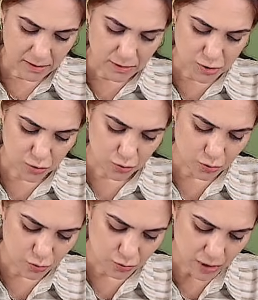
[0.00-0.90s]

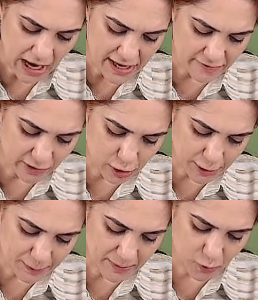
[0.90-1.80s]
So I will
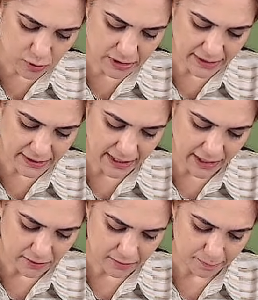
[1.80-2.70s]
not pay more than
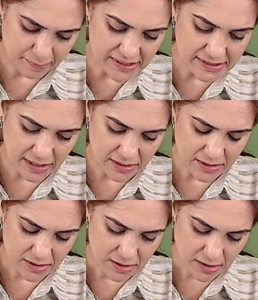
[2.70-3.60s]
10, P
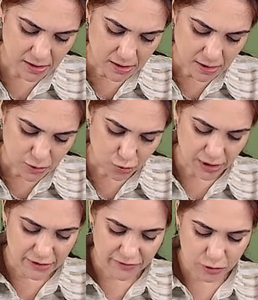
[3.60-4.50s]
says. So
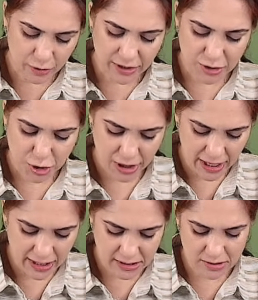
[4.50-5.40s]
even though his
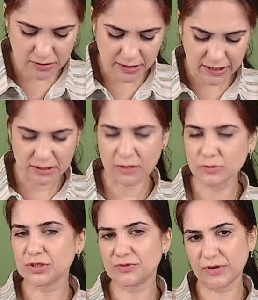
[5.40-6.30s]
share is
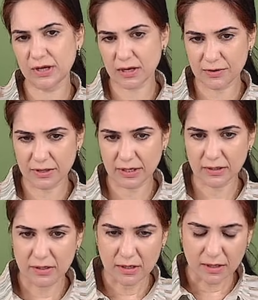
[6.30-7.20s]
13,300,
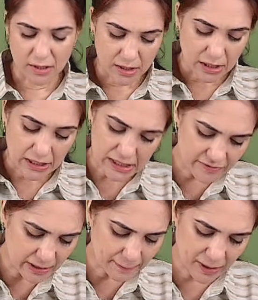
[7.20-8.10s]
he
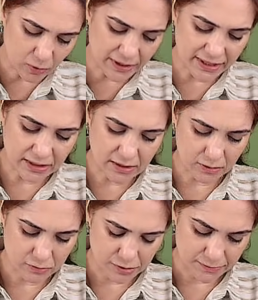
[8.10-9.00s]
will pay only
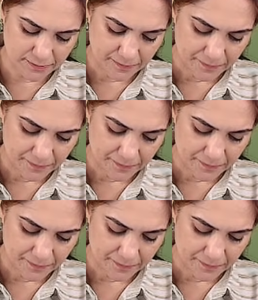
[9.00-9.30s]
10,000.